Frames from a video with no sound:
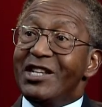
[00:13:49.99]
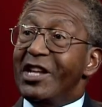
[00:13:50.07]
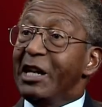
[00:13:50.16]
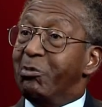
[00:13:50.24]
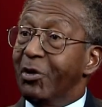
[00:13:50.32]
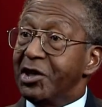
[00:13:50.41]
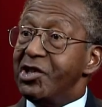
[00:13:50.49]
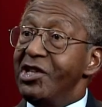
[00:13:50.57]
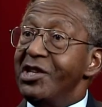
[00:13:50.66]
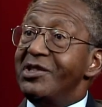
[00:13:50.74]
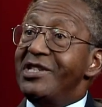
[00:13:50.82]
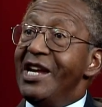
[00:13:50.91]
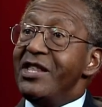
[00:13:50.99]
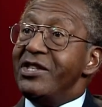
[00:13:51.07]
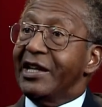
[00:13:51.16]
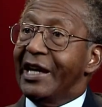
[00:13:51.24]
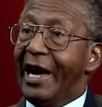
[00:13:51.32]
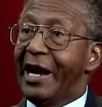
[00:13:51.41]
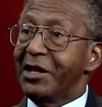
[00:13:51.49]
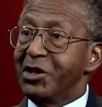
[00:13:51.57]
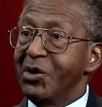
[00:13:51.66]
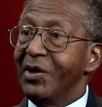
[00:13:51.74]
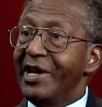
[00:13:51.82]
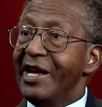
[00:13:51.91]
It's like brushing your teeth. You got to
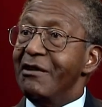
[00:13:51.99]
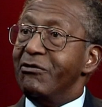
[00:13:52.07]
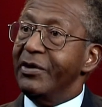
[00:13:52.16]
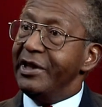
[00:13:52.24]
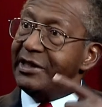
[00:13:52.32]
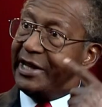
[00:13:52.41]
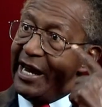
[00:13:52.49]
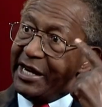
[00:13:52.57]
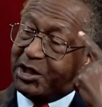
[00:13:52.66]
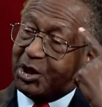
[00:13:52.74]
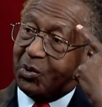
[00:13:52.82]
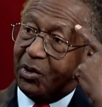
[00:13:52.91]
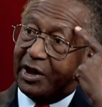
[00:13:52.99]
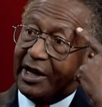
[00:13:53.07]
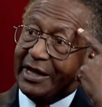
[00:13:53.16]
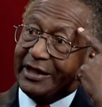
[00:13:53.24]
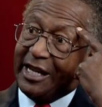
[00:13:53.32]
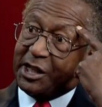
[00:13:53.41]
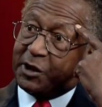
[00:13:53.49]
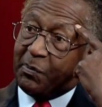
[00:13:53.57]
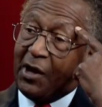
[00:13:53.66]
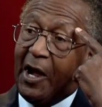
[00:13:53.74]
do it every day to work on this,